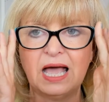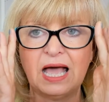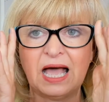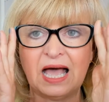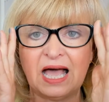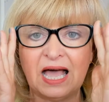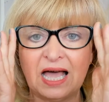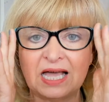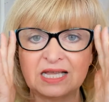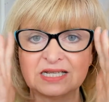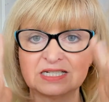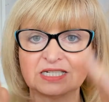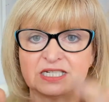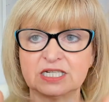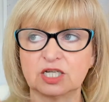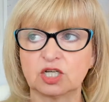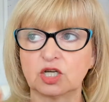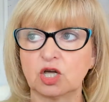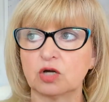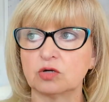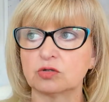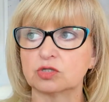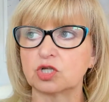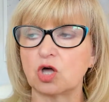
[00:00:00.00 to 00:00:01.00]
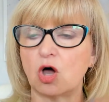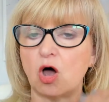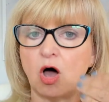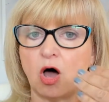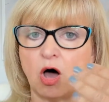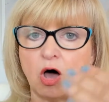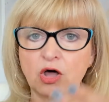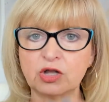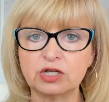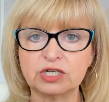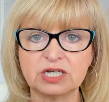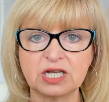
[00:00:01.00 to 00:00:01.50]
And it goes
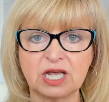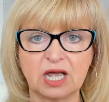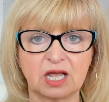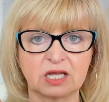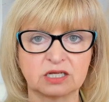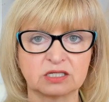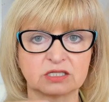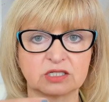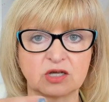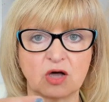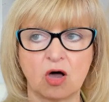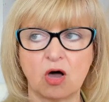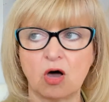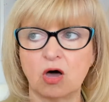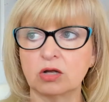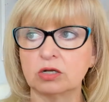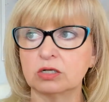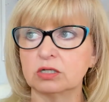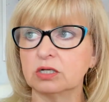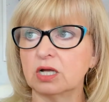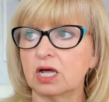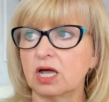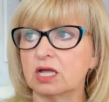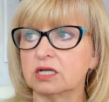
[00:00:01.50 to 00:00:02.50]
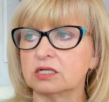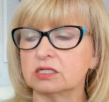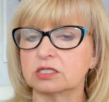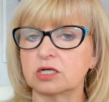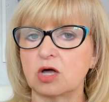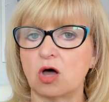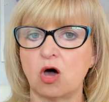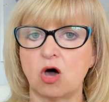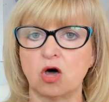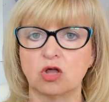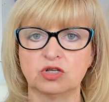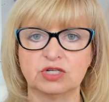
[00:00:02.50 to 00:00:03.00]
on and on and
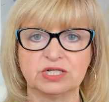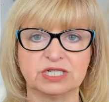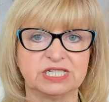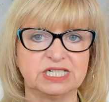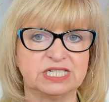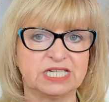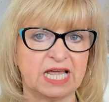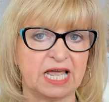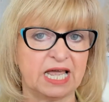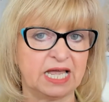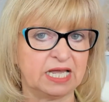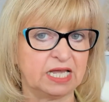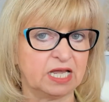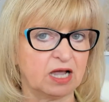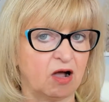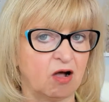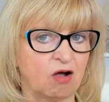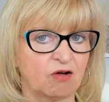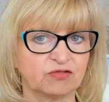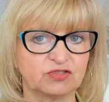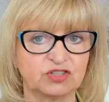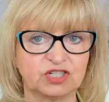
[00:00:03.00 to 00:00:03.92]
on, day after